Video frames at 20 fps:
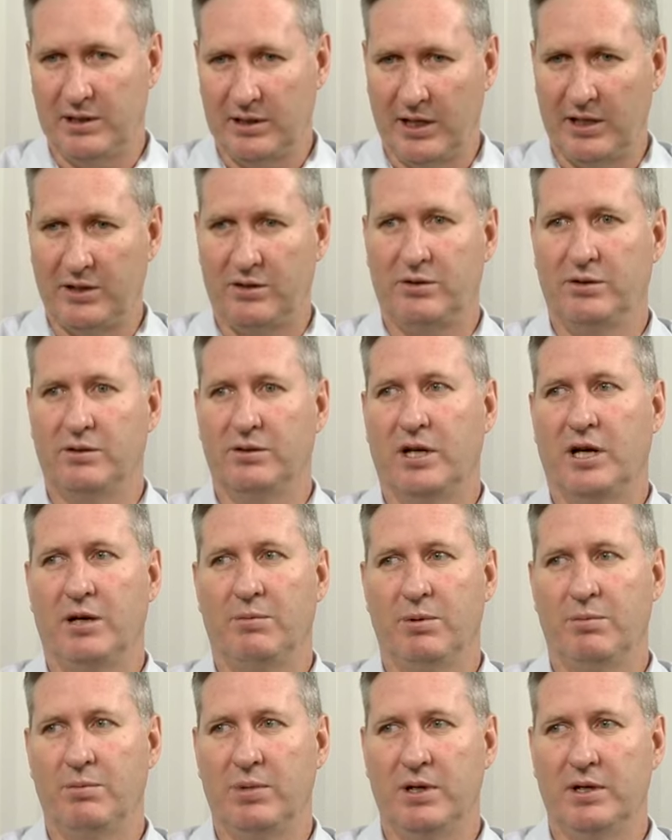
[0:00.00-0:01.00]
industrial
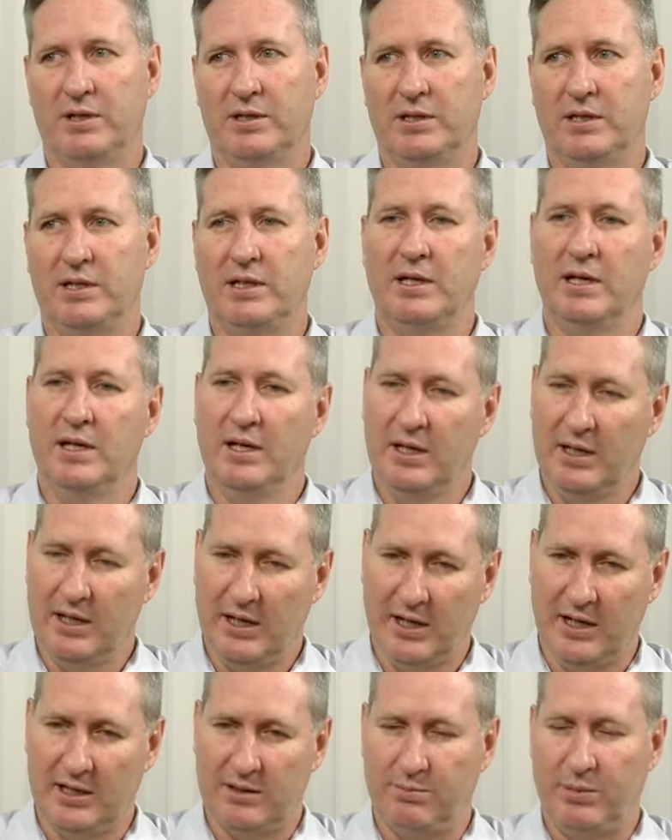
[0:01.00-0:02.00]
capability
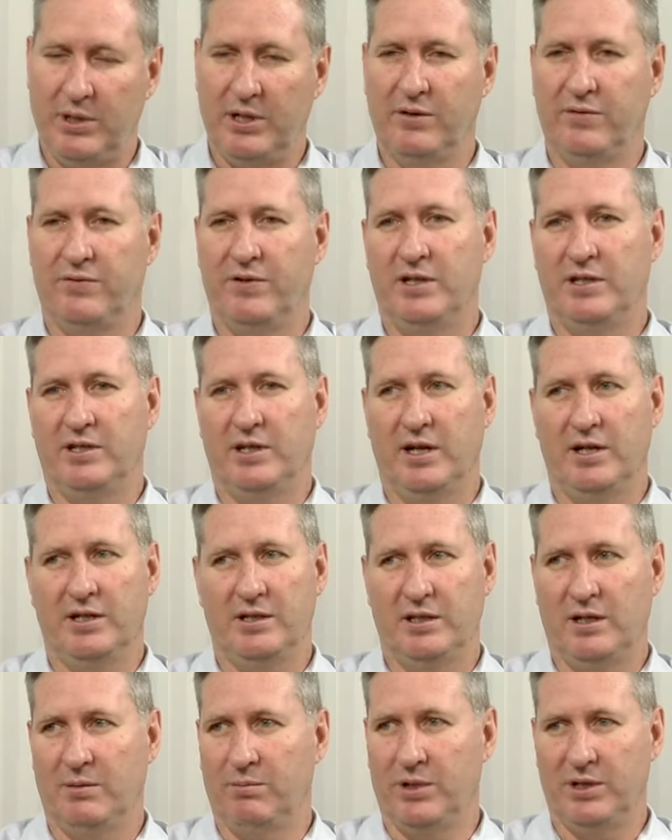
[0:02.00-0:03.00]
and its
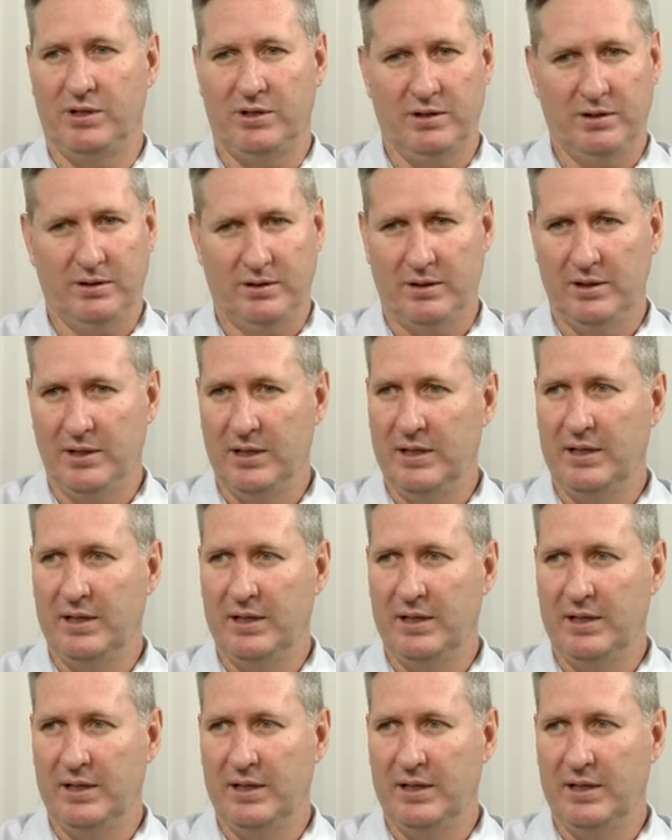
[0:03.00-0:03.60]
beneficiation ambitions,